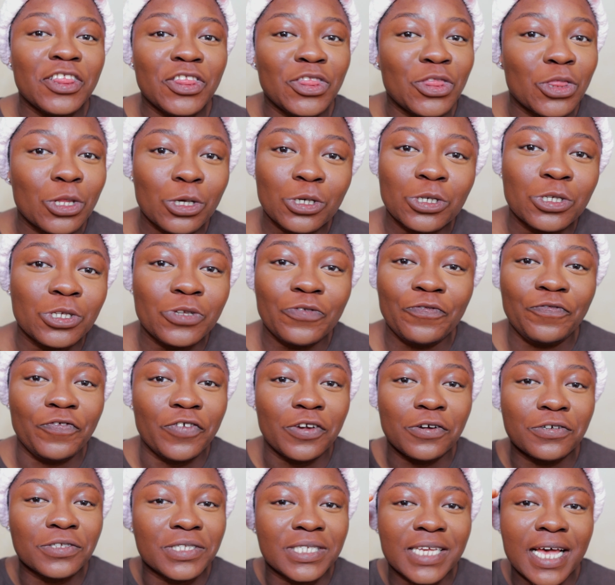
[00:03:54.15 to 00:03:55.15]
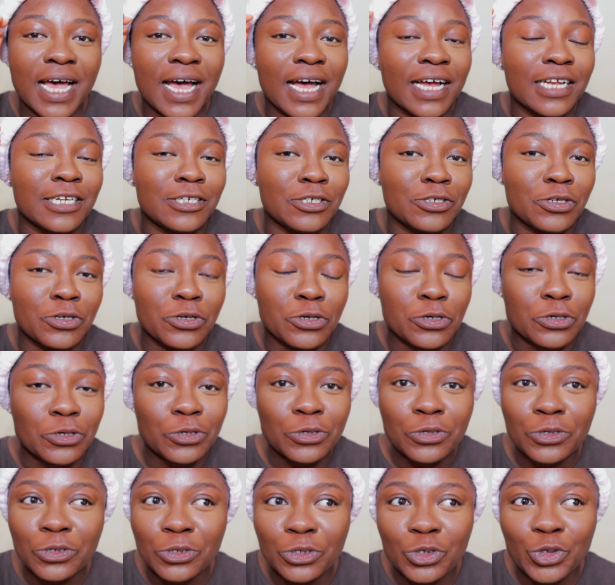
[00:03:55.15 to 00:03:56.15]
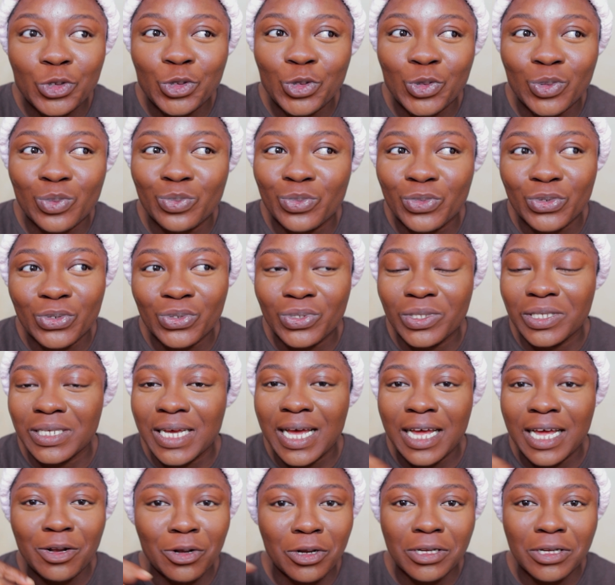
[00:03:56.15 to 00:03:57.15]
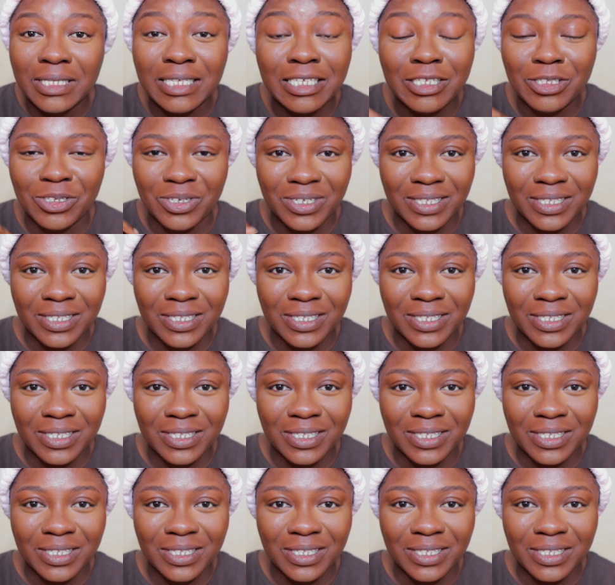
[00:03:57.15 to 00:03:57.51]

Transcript: No filter, no smoother, nothing.